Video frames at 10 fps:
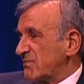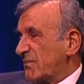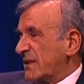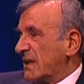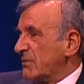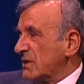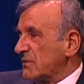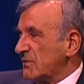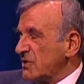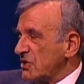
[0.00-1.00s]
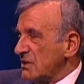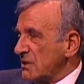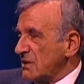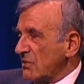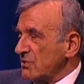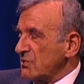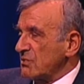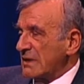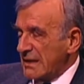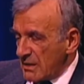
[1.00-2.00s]
whatever, or visionary, wanted to
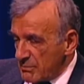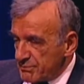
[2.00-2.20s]
kill?